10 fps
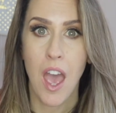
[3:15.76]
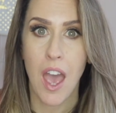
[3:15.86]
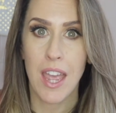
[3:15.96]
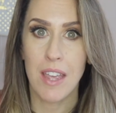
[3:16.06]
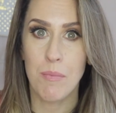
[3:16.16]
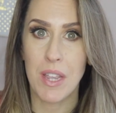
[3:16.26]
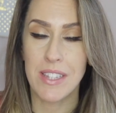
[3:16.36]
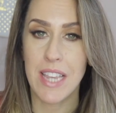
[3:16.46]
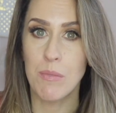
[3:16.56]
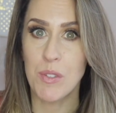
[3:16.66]

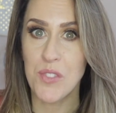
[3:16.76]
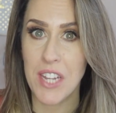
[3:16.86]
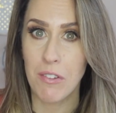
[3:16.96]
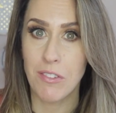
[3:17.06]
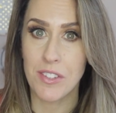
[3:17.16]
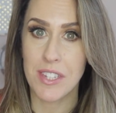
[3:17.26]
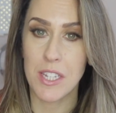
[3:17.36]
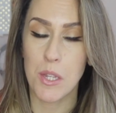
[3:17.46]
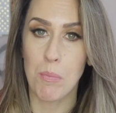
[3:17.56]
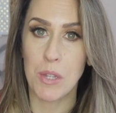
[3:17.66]
in terms of
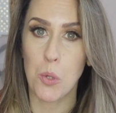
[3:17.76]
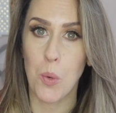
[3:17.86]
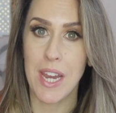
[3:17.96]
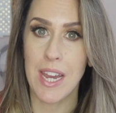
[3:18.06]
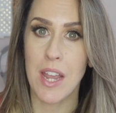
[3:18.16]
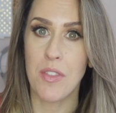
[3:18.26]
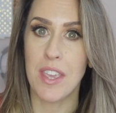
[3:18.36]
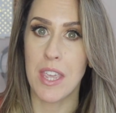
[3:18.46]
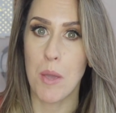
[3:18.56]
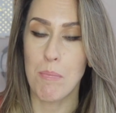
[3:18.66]
differences between
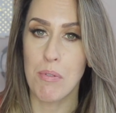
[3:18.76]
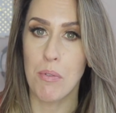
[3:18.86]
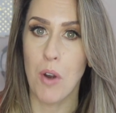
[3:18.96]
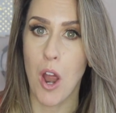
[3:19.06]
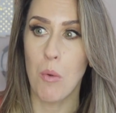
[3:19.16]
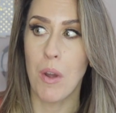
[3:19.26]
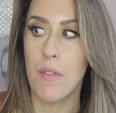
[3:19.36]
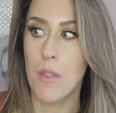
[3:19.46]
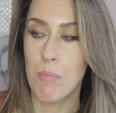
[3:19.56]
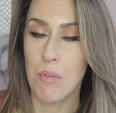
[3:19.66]
the Pro
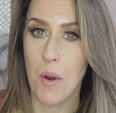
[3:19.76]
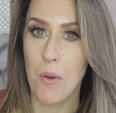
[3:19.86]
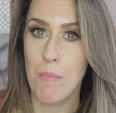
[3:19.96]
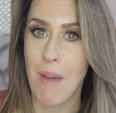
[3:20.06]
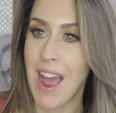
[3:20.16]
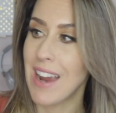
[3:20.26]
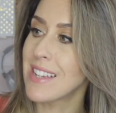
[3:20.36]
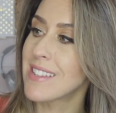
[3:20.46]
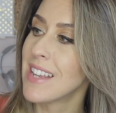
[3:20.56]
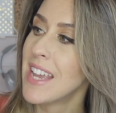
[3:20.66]
and the Pro
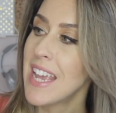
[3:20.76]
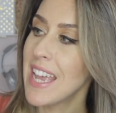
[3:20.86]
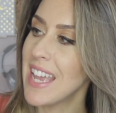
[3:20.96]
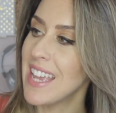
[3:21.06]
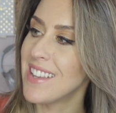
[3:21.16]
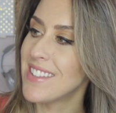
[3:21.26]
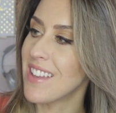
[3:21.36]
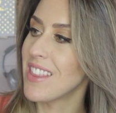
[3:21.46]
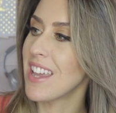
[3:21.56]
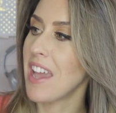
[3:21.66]
Max is
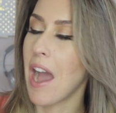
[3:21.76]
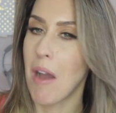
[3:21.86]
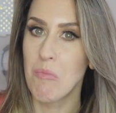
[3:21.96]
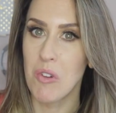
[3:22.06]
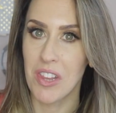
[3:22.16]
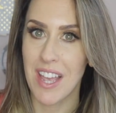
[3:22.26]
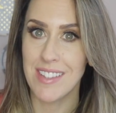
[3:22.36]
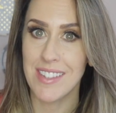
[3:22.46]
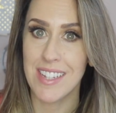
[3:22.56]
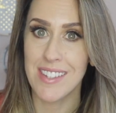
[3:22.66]
the camera
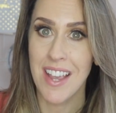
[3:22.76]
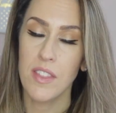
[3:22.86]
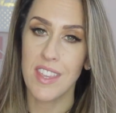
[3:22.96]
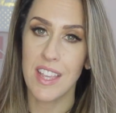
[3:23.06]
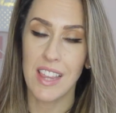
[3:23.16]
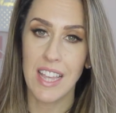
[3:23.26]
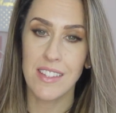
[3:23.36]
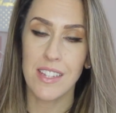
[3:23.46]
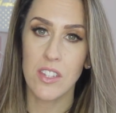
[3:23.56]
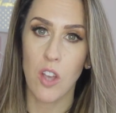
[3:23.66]
lenses. The
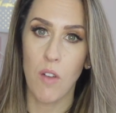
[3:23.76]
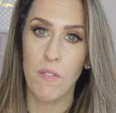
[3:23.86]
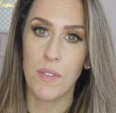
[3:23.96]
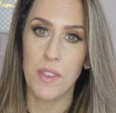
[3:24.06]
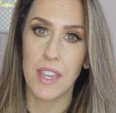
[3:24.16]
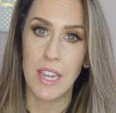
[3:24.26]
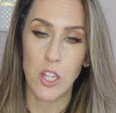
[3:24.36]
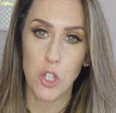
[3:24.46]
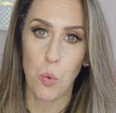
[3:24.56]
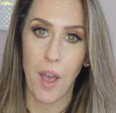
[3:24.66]
lenses on
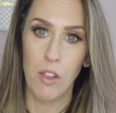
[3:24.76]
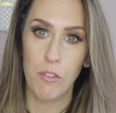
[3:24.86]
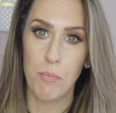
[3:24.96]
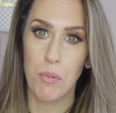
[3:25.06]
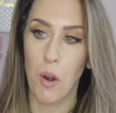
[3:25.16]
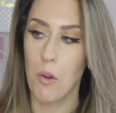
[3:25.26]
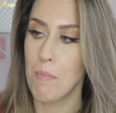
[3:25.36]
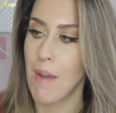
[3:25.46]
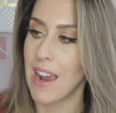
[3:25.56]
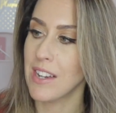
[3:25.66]
the 12 Pro
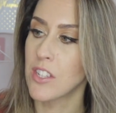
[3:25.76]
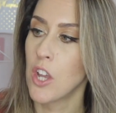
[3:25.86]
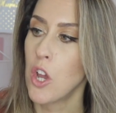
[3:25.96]
Max